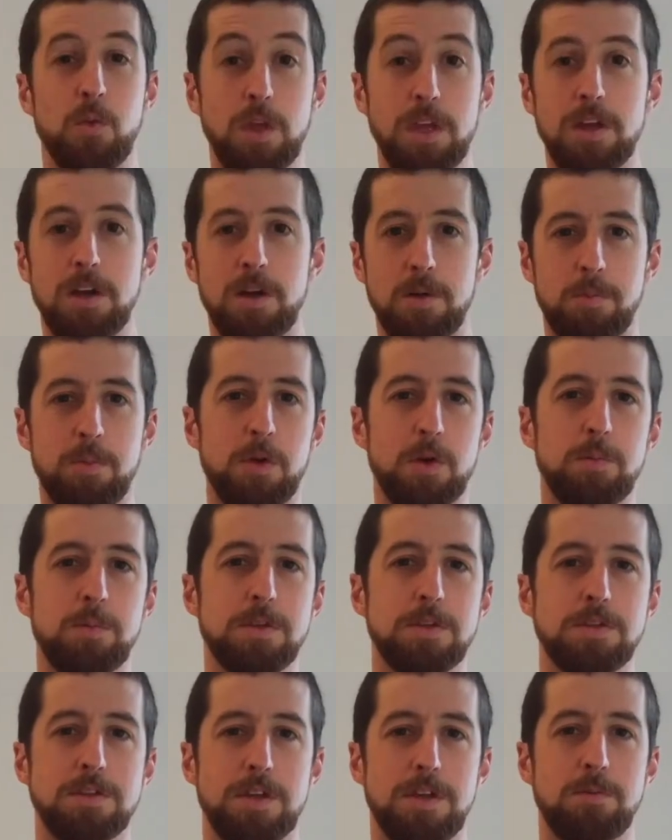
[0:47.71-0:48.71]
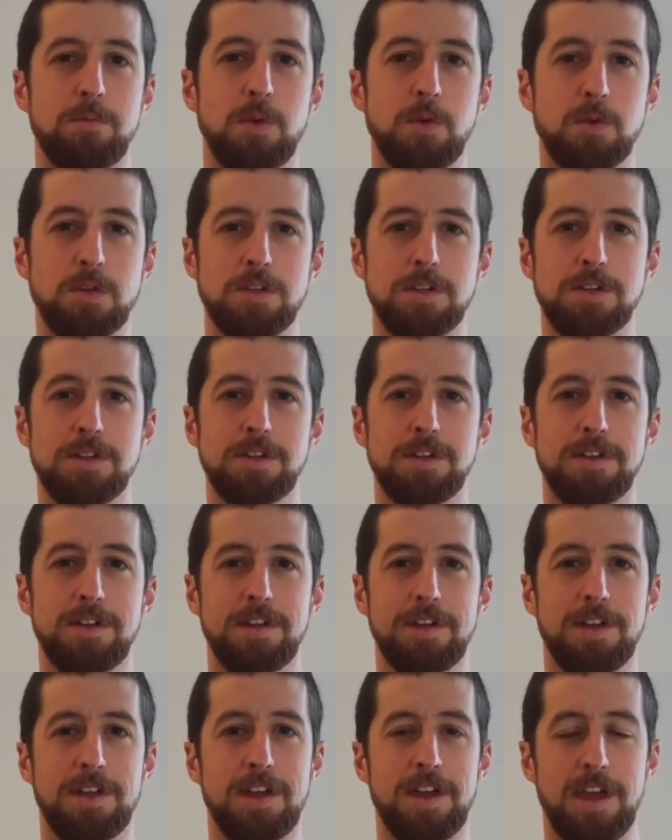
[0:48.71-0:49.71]
We are Purpose+Motion,
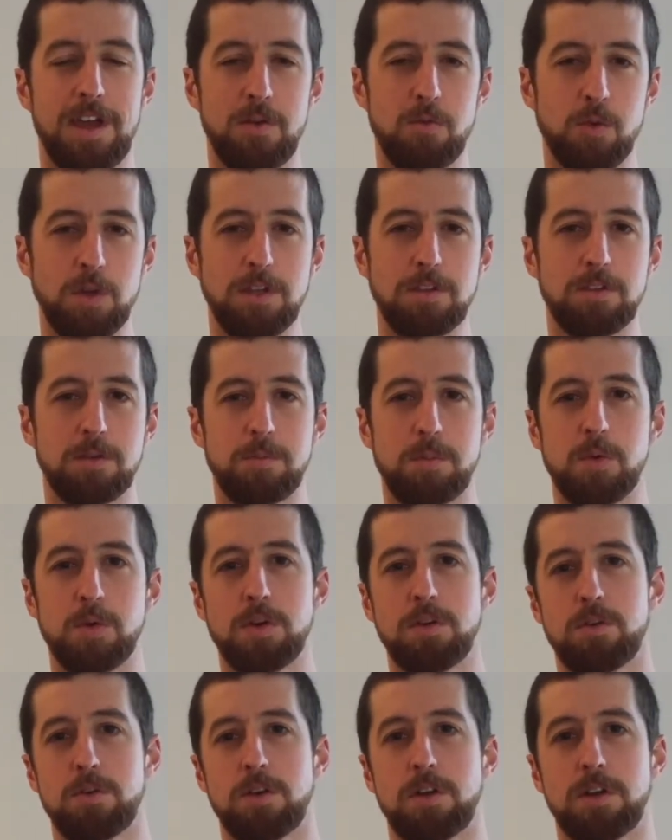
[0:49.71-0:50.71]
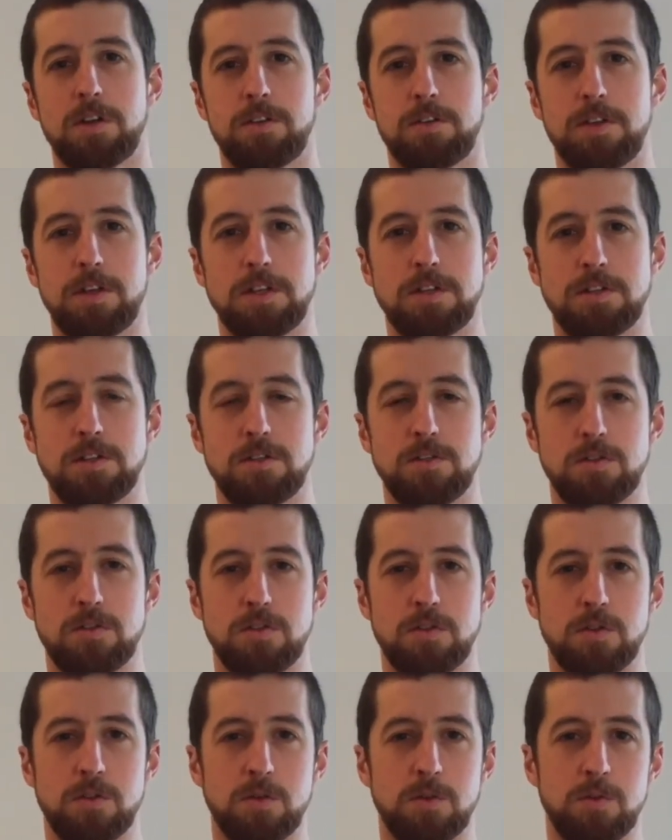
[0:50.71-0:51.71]
and we support
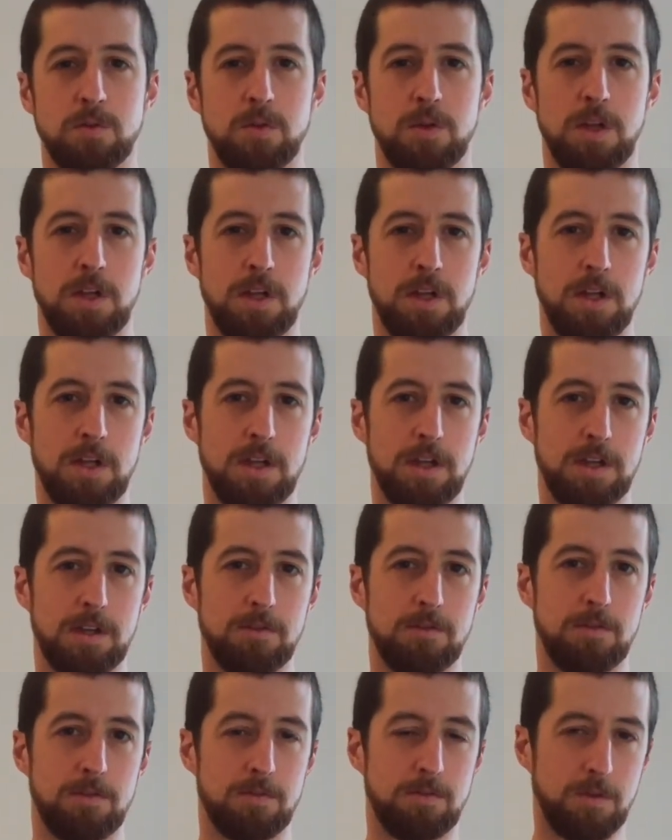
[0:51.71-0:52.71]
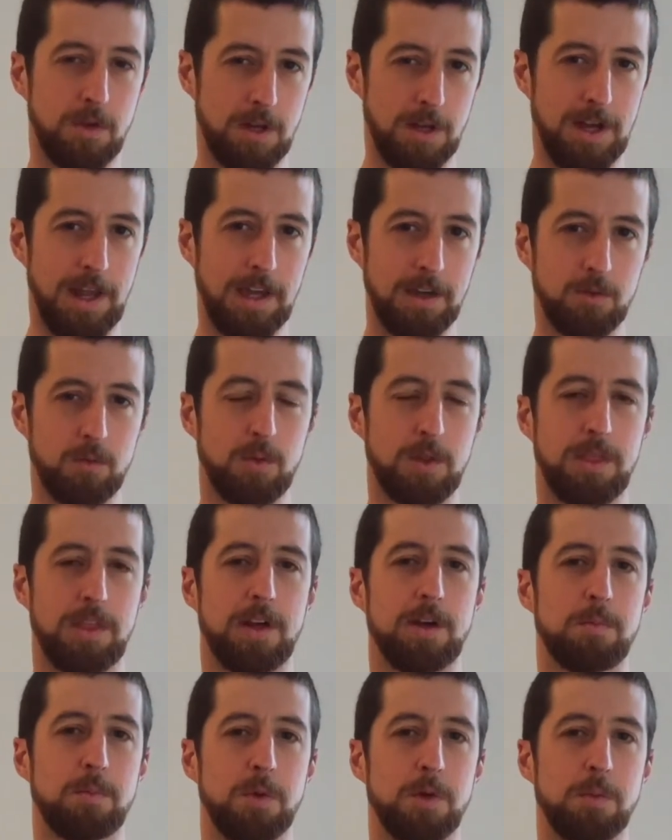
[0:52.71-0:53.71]
organizations to connect
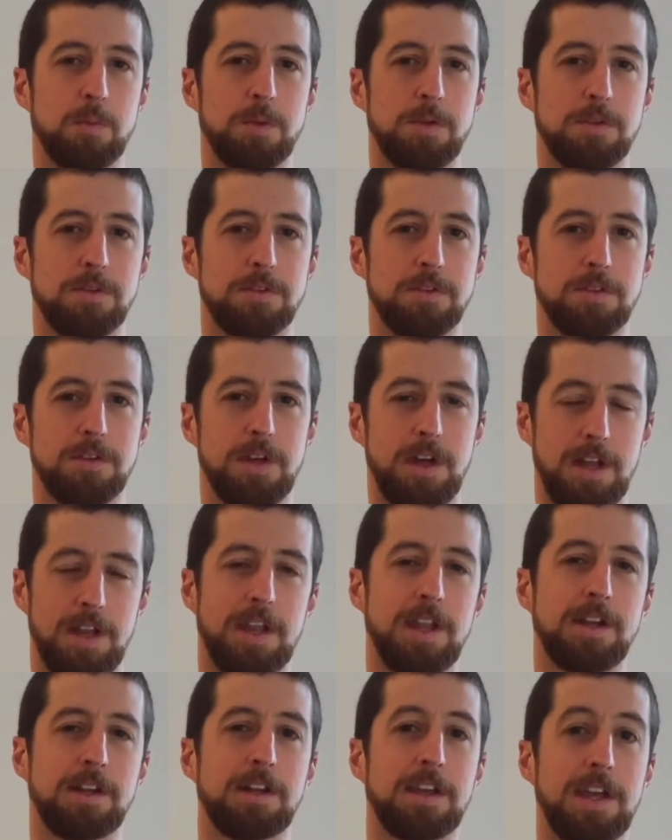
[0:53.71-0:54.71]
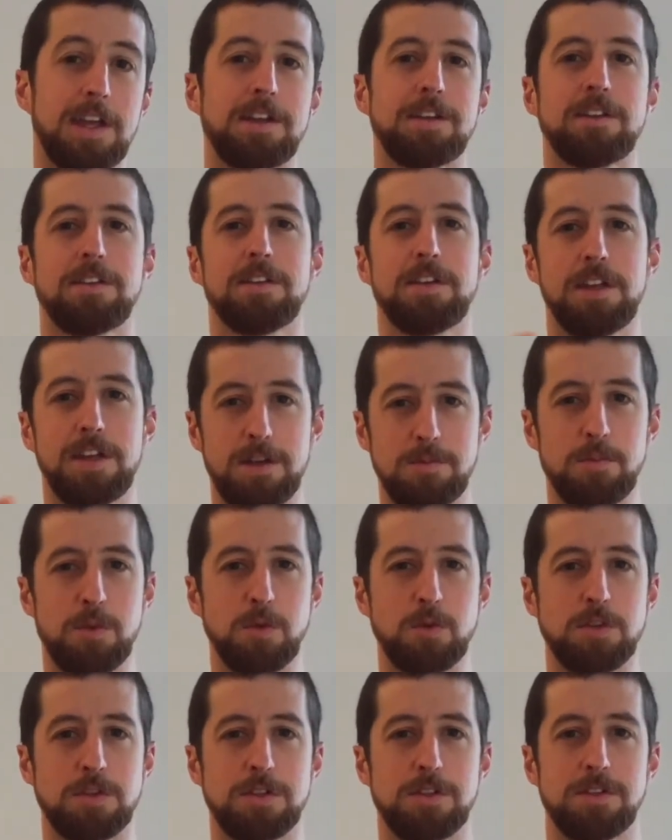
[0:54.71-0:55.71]
with their purpose and then get
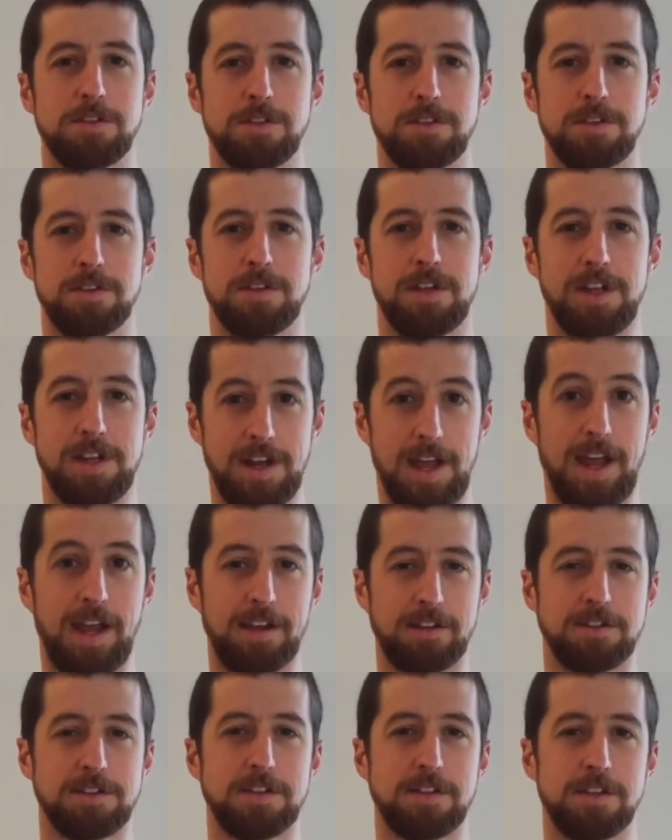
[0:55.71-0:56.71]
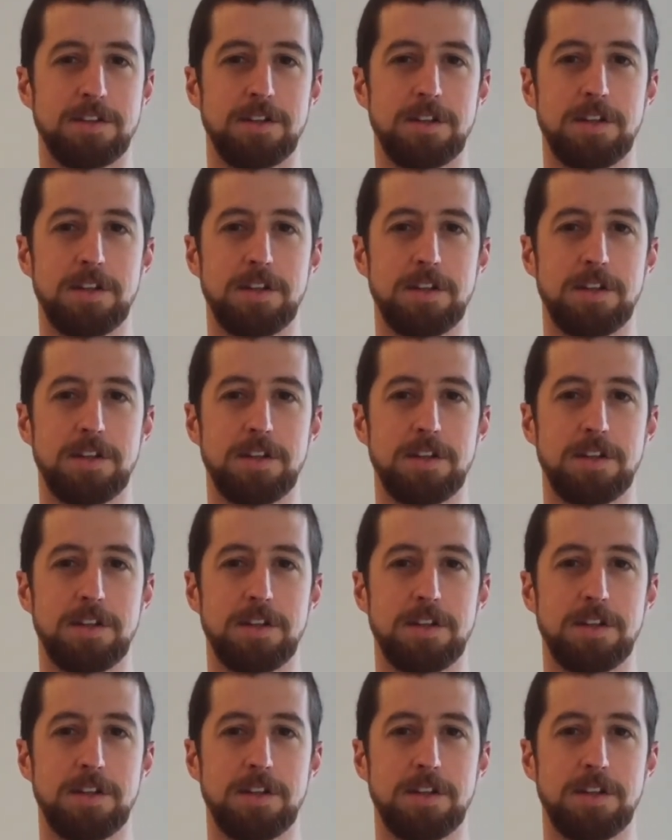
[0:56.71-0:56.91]
in motion, in action.